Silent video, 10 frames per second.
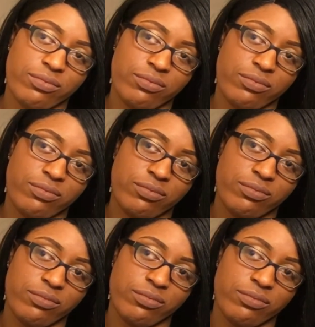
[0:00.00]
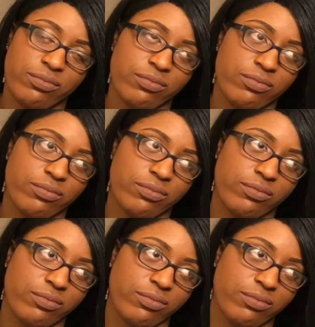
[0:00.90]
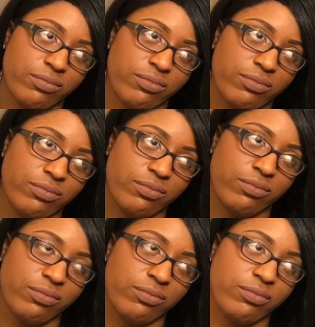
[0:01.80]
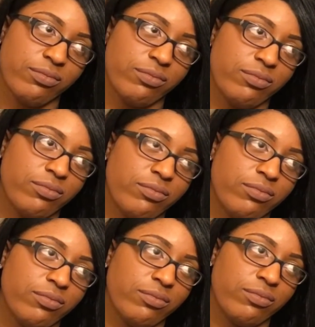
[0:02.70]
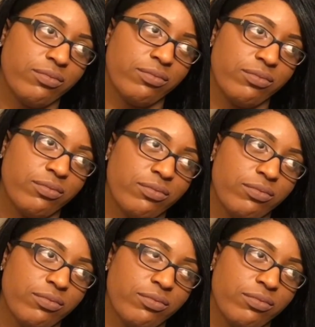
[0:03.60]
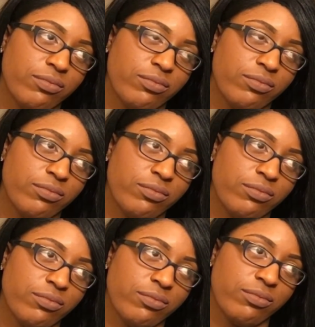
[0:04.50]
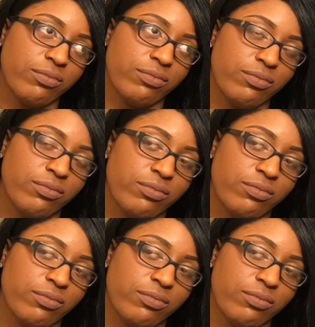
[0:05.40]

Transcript: No words are spoken by the person on screen.